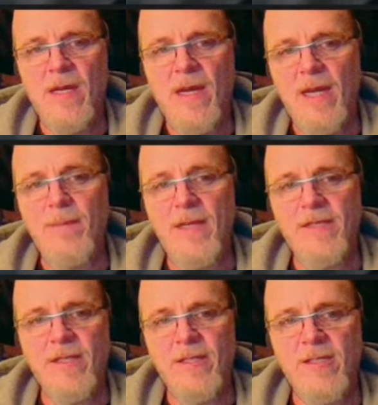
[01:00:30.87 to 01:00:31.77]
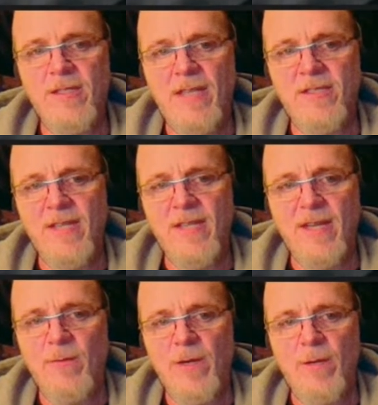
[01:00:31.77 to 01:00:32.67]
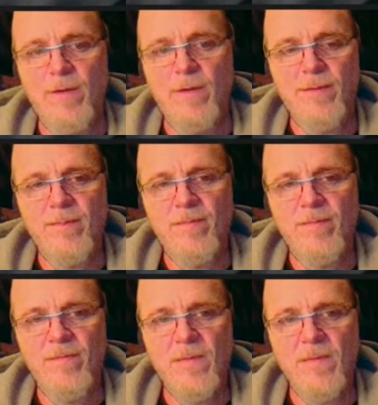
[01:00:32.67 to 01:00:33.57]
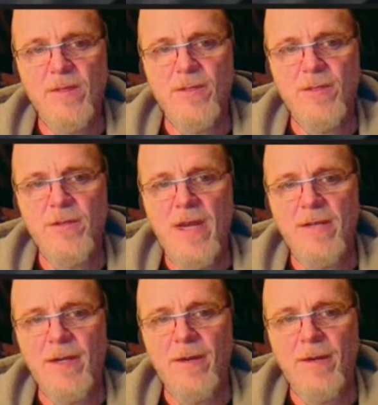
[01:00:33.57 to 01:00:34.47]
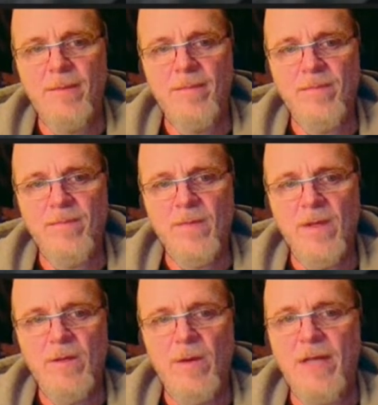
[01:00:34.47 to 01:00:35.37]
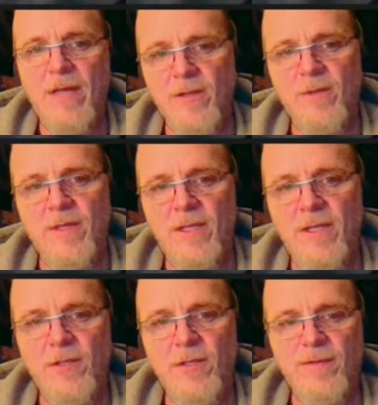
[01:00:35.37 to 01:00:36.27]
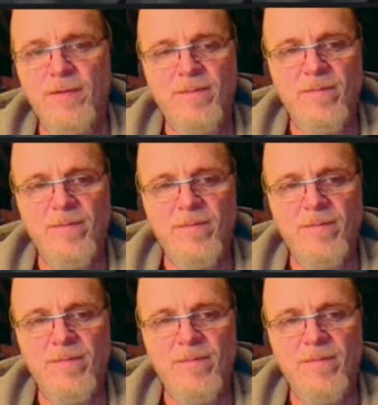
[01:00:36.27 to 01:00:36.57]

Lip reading: I'd basically just add a second werewolf to the tracker here, who had his own initiative.